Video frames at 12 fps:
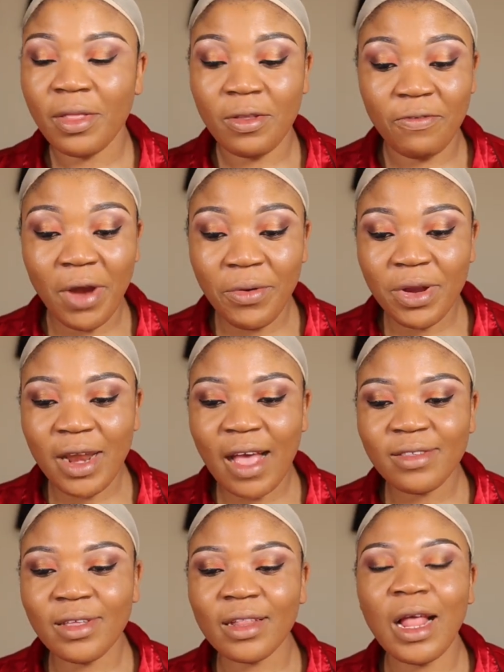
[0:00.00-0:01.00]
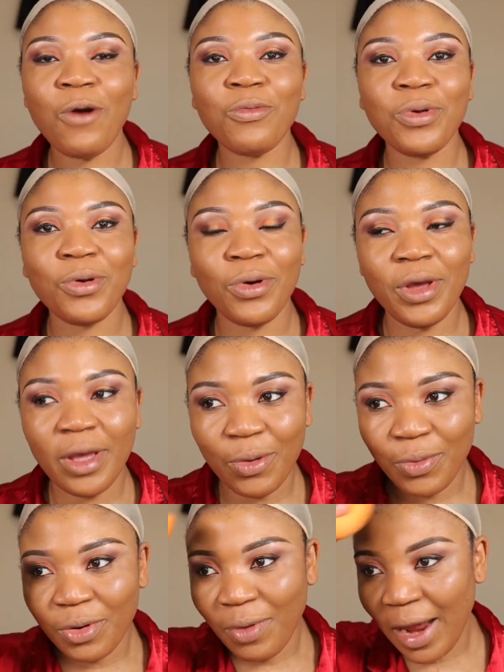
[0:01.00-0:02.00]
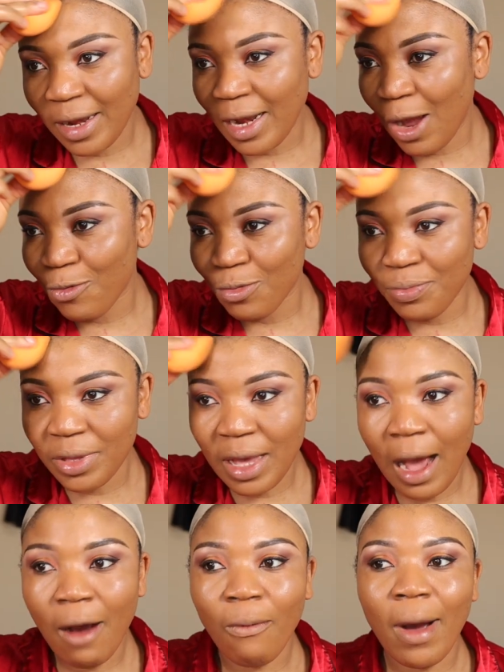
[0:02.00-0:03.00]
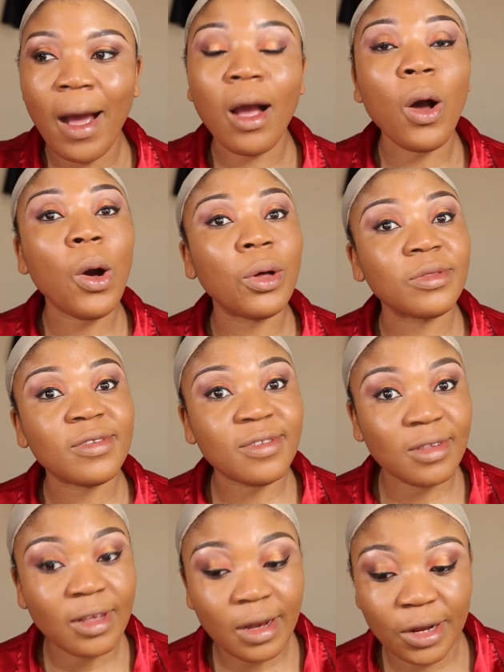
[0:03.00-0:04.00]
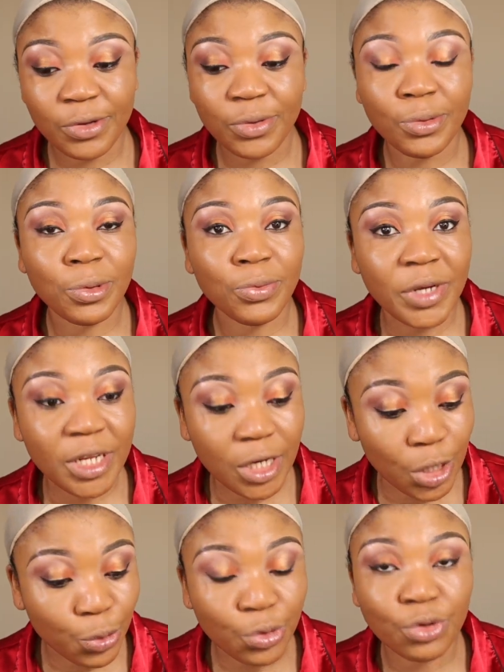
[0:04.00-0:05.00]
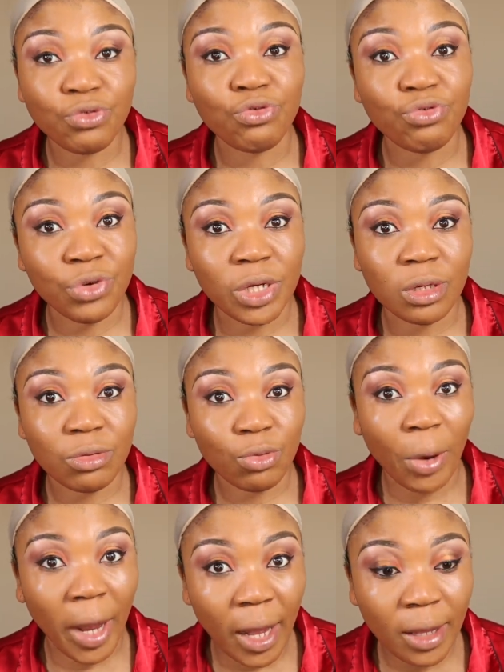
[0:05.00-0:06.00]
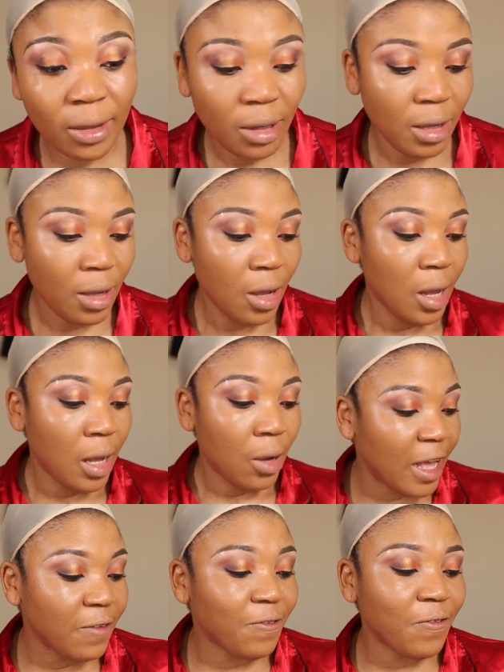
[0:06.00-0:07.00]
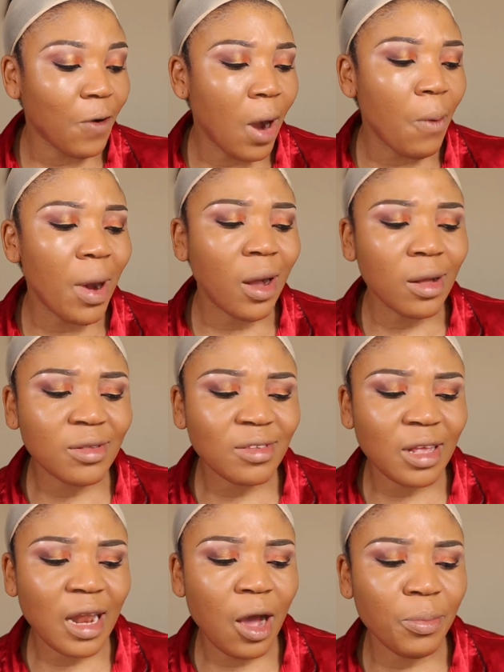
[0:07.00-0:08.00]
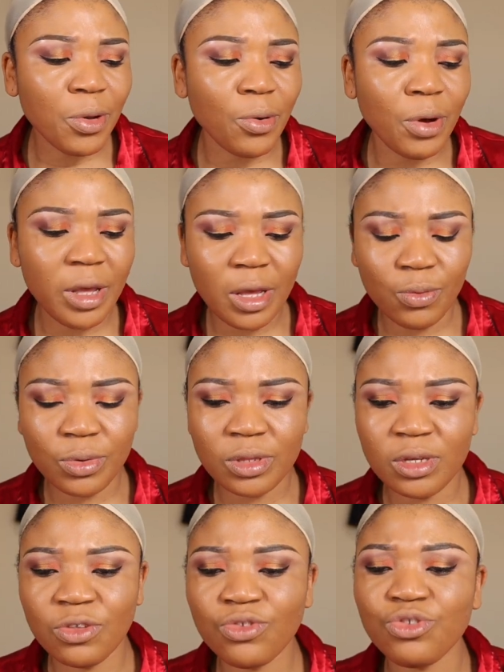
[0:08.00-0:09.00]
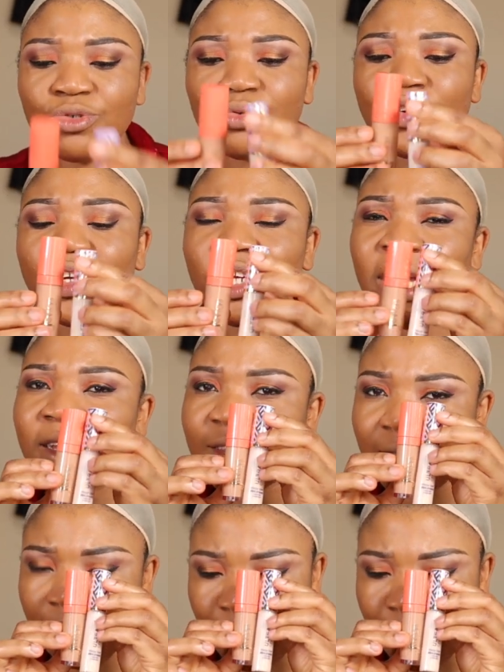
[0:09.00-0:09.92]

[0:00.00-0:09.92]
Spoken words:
the very next thing that we'll be going in with right now will be our concealer. You already know the drill, okay? And for our concealer, I'll be going in with these two shades.